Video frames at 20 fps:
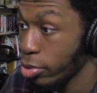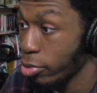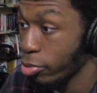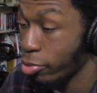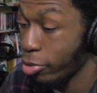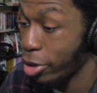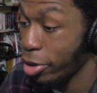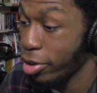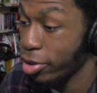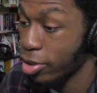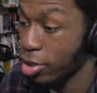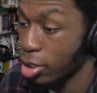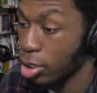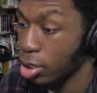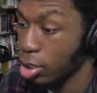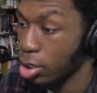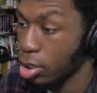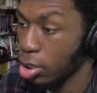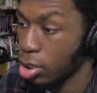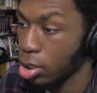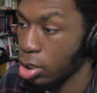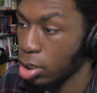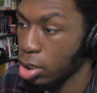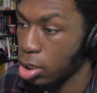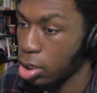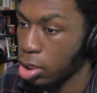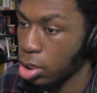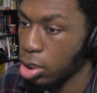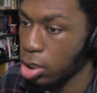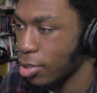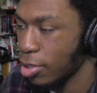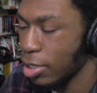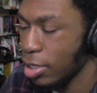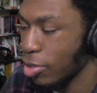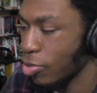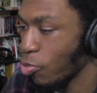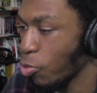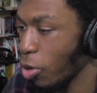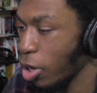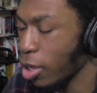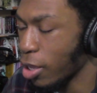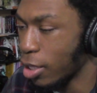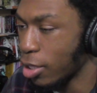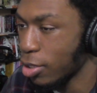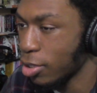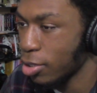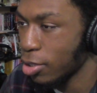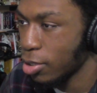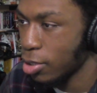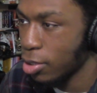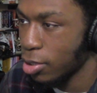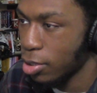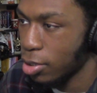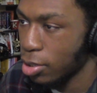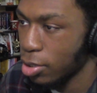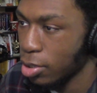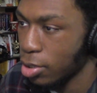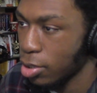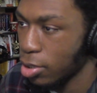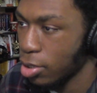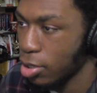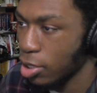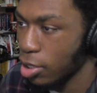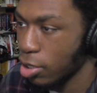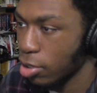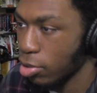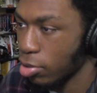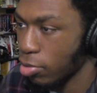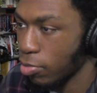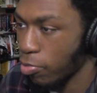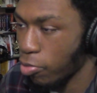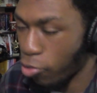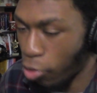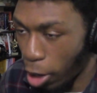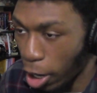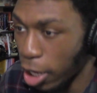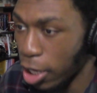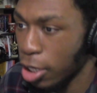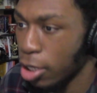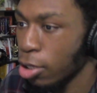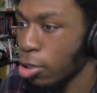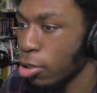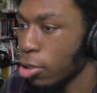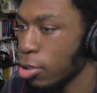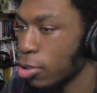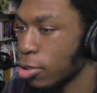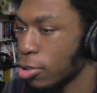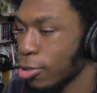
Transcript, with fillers: Where is he? He's what? He's praying?